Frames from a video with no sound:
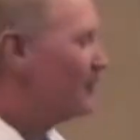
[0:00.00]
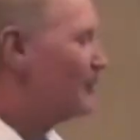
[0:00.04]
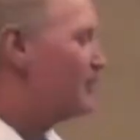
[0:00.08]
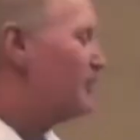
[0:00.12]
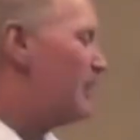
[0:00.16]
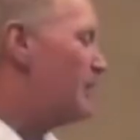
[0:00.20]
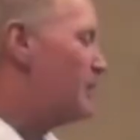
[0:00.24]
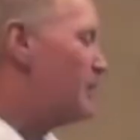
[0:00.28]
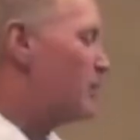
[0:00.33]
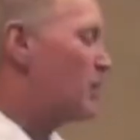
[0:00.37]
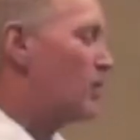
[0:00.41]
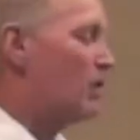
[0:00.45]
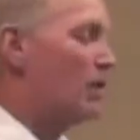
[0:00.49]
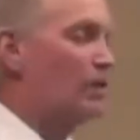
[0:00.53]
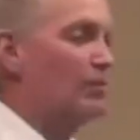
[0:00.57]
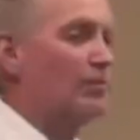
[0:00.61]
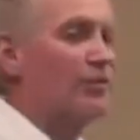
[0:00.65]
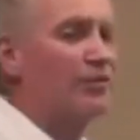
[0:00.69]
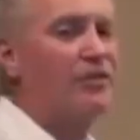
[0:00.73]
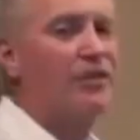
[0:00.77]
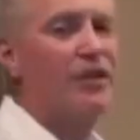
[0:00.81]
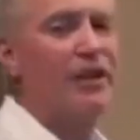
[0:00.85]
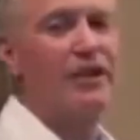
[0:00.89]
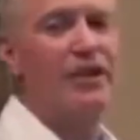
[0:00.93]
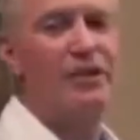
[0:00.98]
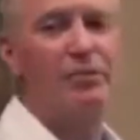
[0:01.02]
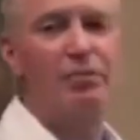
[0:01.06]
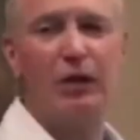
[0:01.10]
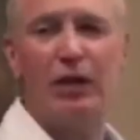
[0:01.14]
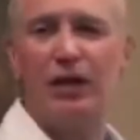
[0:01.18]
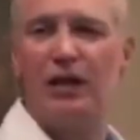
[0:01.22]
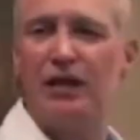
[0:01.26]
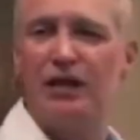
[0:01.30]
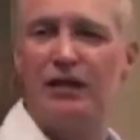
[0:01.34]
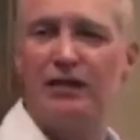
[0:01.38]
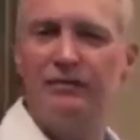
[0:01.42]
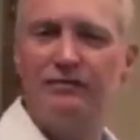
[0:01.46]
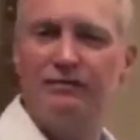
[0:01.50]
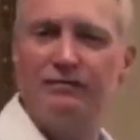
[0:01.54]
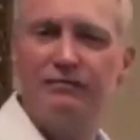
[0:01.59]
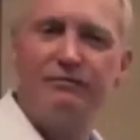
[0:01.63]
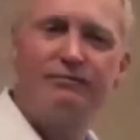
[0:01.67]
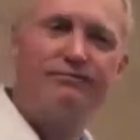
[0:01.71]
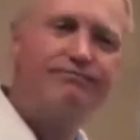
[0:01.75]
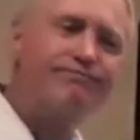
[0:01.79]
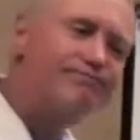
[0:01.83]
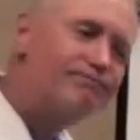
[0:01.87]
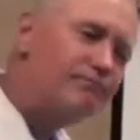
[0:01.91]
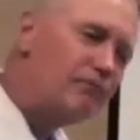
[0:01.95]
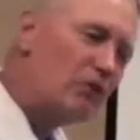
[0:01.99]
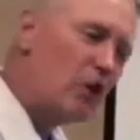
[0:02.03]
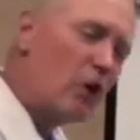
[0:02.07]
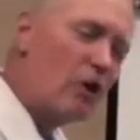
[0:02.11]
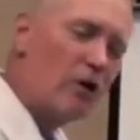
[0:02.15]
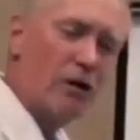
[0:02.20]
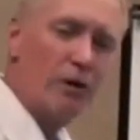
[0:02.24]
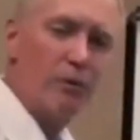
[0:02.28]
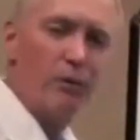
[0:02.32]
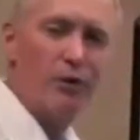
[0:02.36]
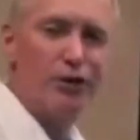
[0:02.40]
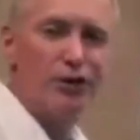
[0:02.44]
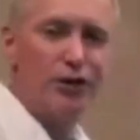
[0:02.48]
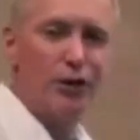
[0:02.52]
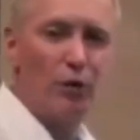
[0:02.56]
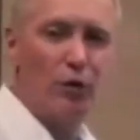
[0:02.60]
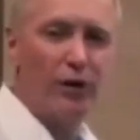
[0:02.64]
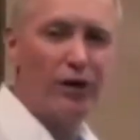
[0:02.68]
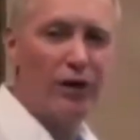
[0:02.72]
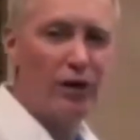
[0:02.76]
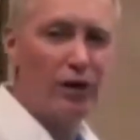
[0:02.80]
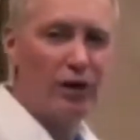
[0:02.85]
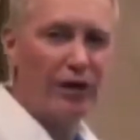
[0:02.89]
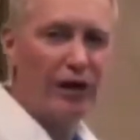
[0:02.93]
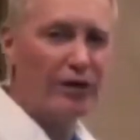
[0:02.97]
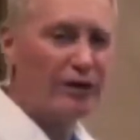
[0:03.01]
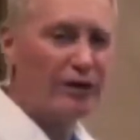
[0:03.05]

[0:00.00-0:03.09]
People call them sticky blood. Call it what you will.